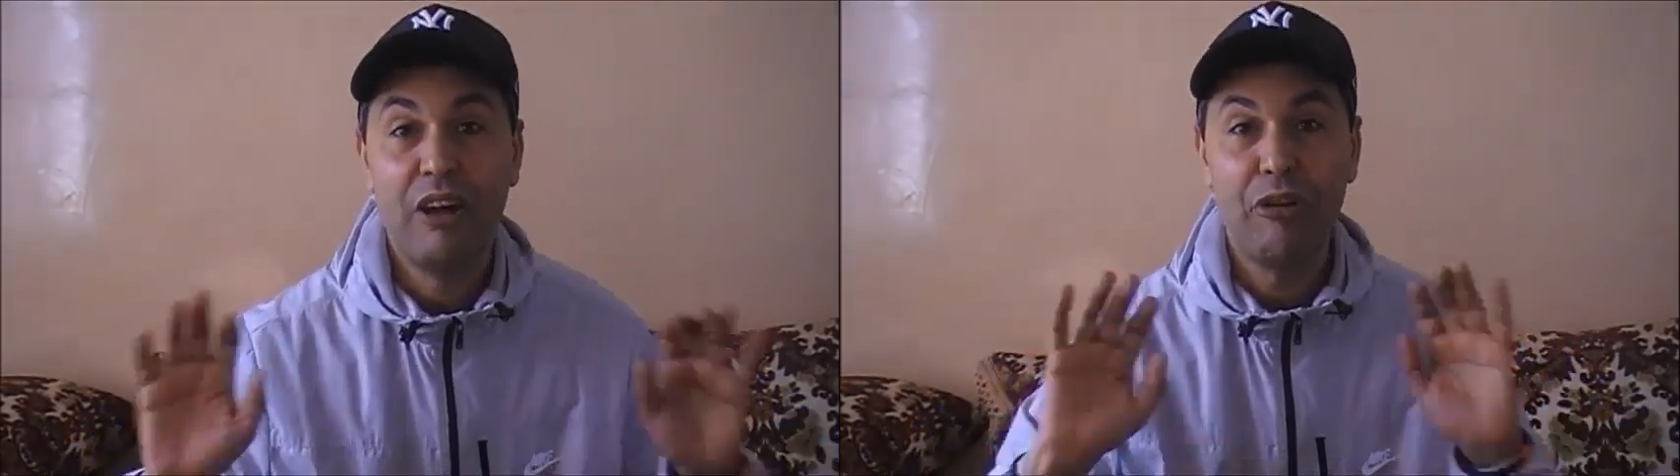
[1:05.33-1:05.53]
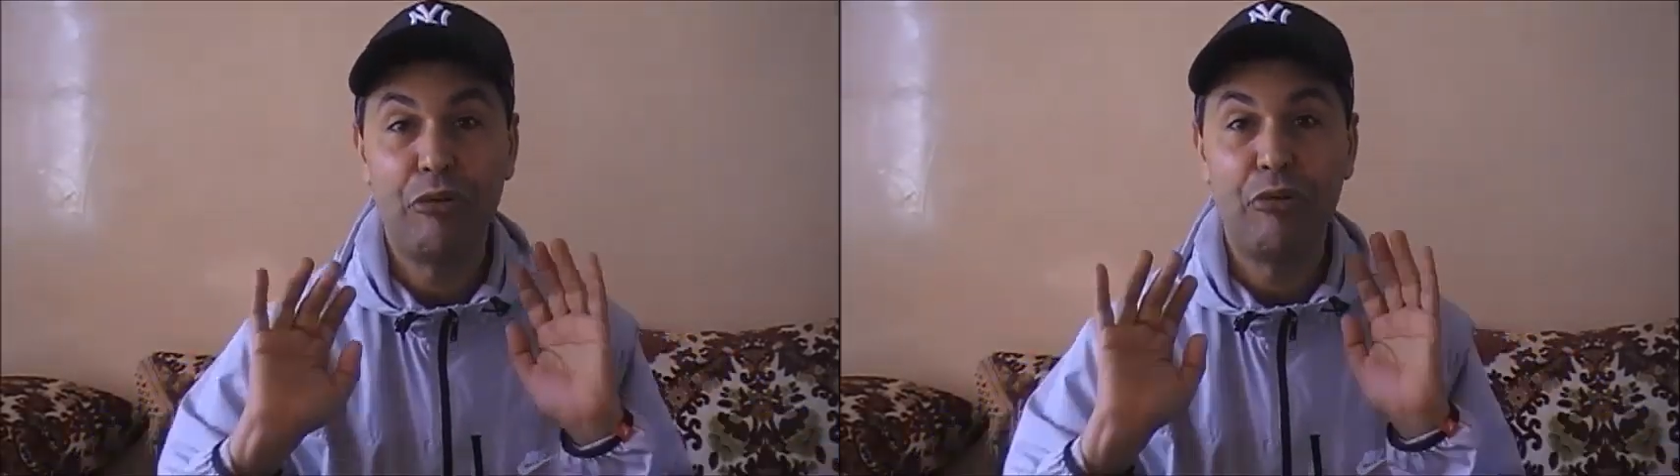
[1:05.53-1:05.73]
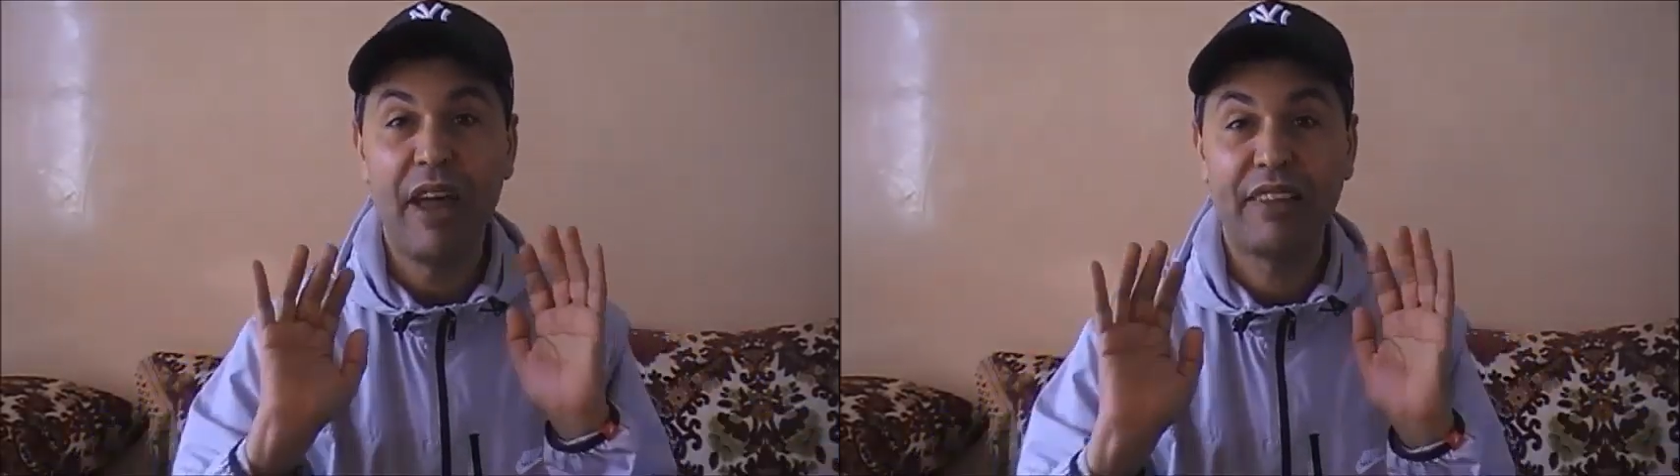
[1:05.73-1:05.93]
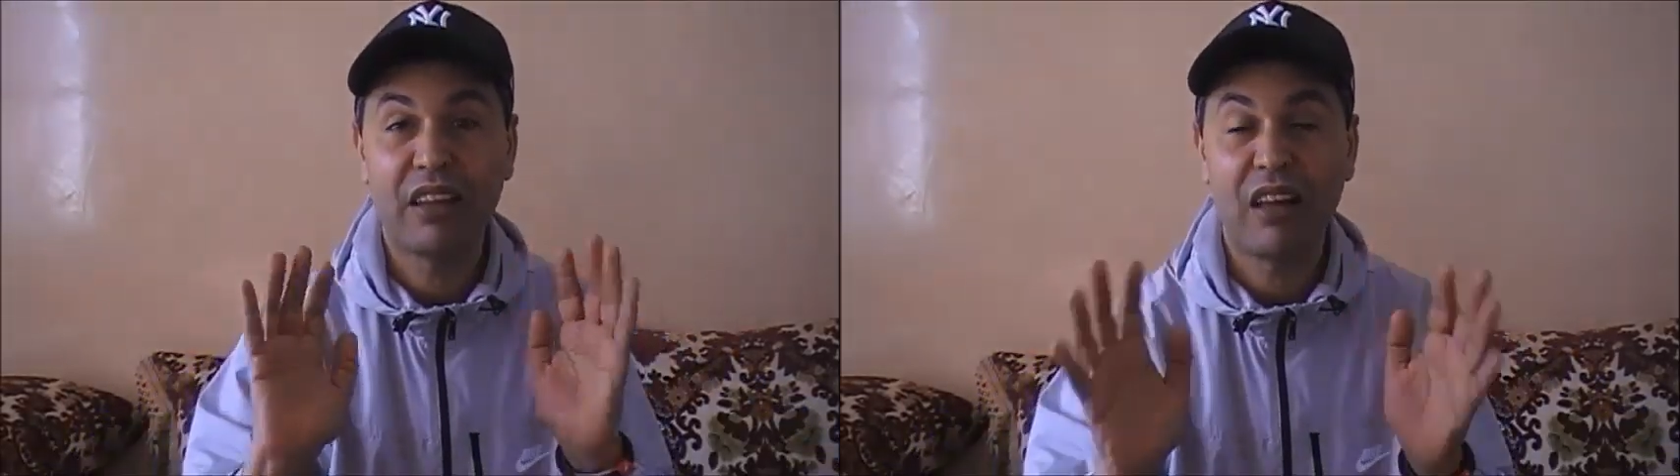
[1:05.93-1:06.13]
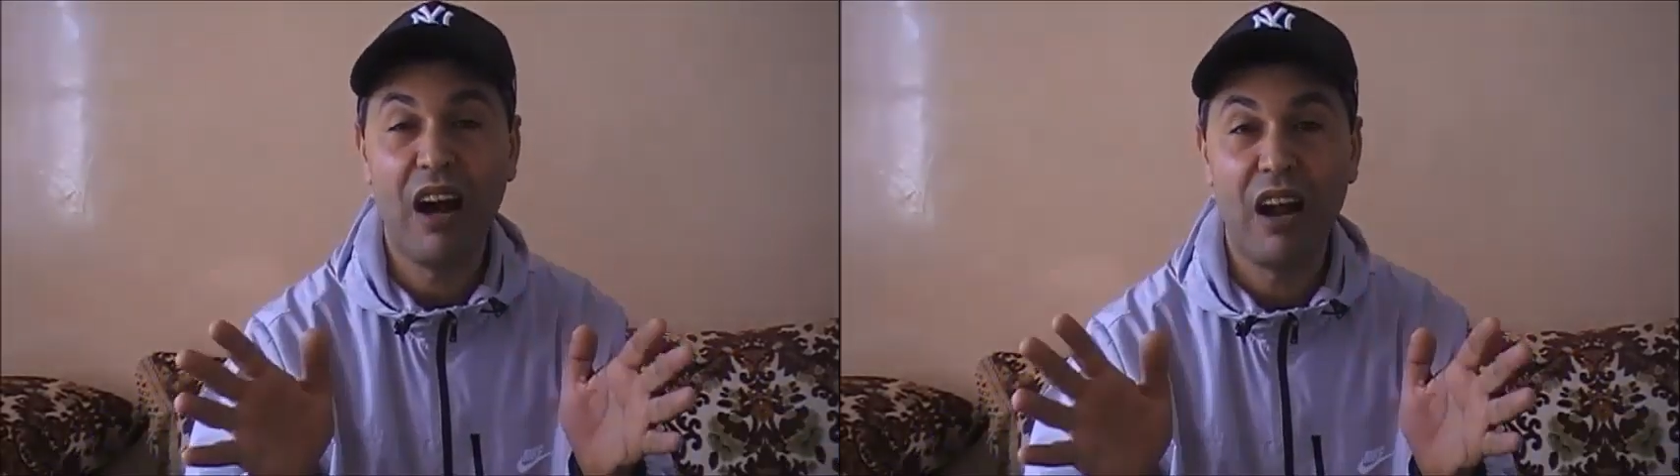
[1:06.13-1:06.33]

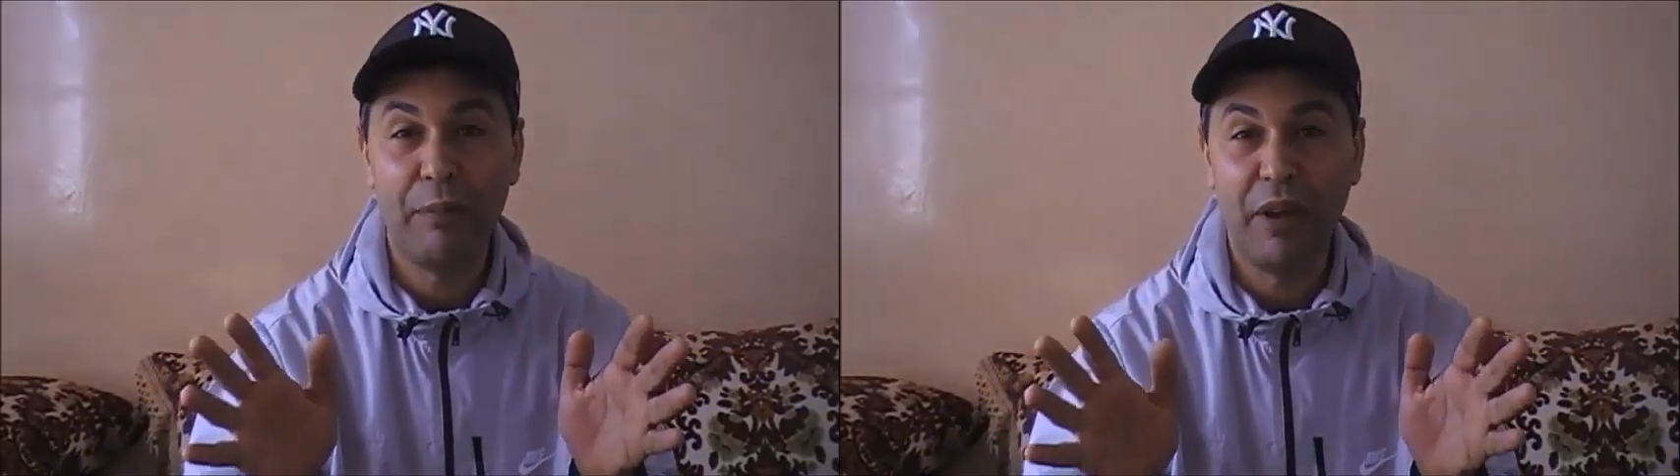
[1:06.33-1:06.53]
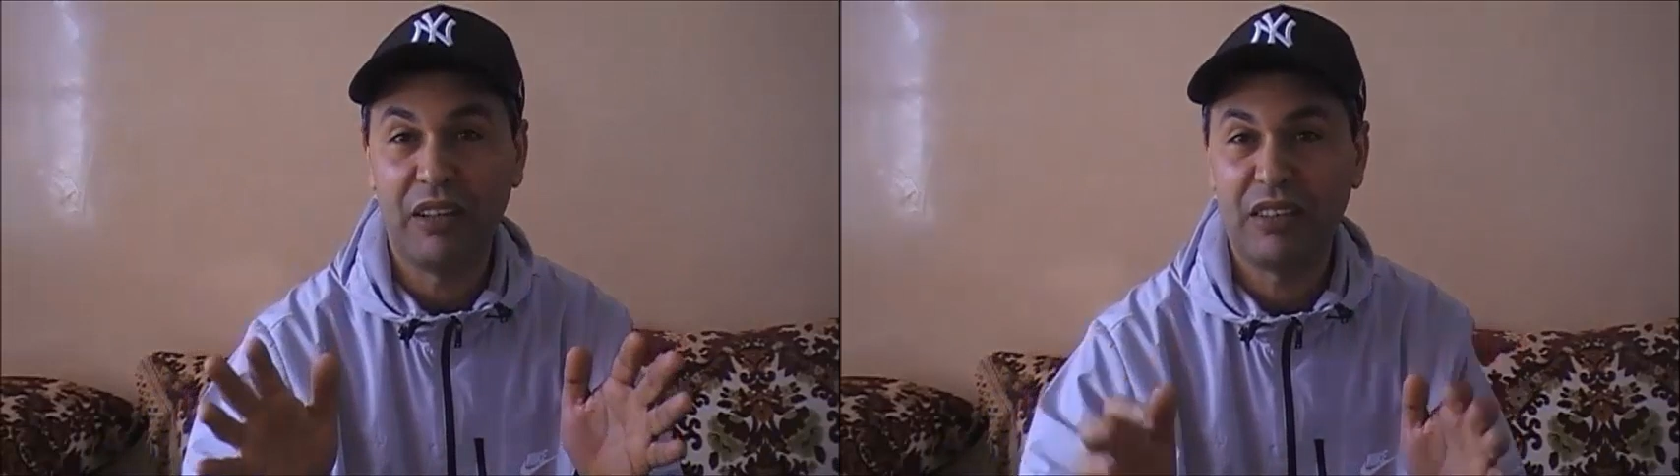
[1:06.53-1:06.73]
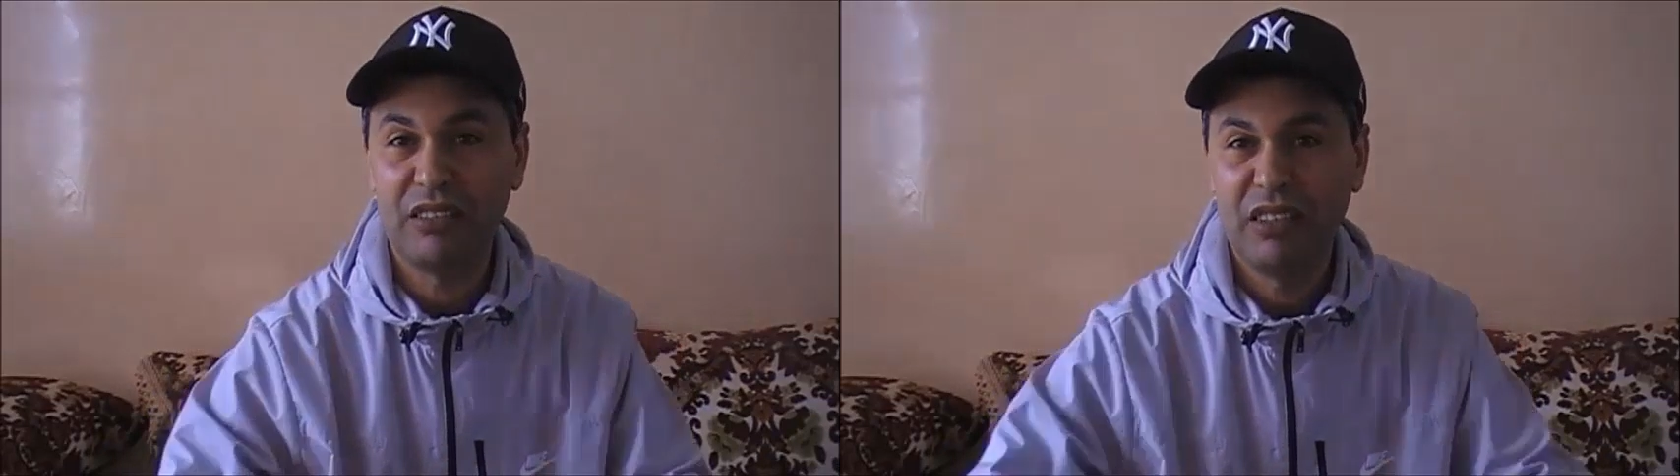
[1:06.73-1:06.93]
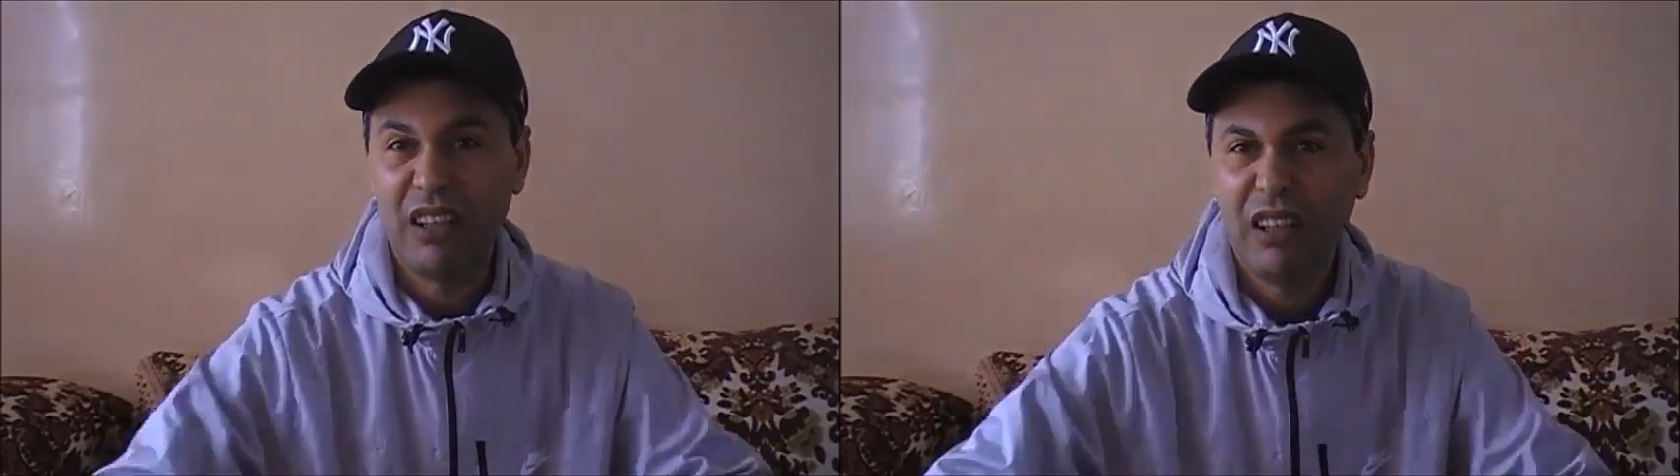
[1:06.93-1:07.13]
Red carpet,